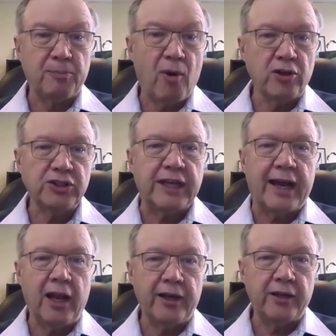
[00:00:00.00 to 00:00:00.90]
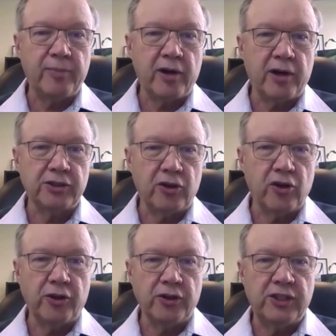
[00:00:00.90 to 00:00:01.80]
a small satellite
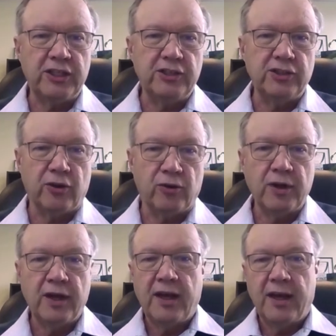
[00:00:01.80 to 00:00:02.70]
deposit called the T-Zone